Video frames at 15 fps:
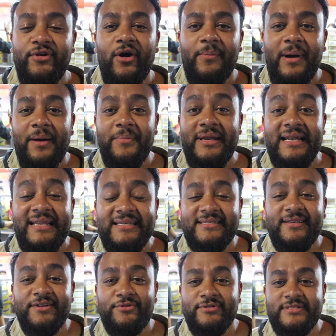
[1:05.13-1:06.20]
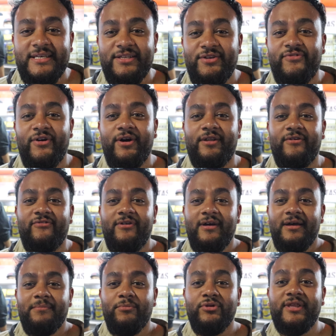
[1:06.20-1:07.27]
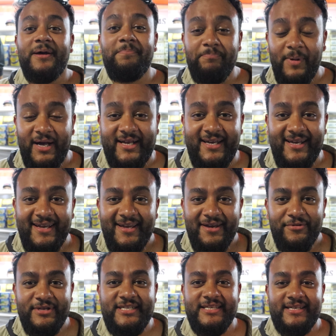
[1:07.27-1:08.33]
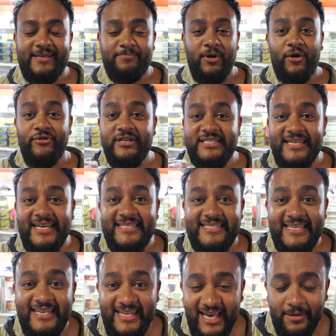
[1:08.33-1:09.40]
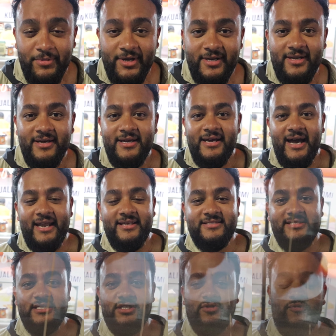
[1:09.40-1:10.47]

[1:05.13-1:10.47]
know about Middle Eastern cuisine, you've heard of Murtabak, which it originates in Yemen and is this